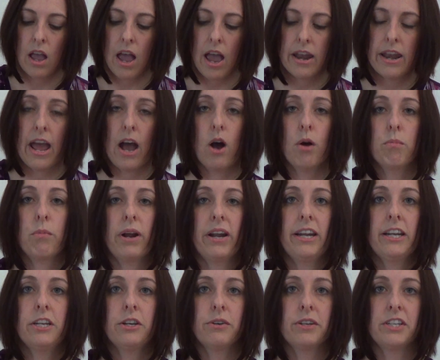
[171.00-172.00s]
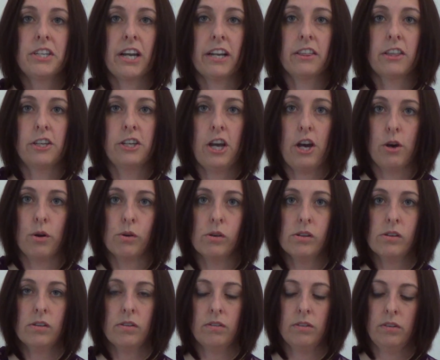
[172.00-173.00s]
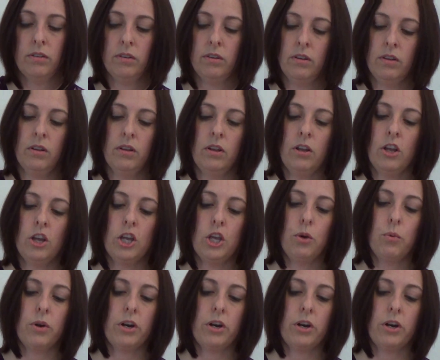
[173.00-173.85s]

And now I'm ready to inject the dose. You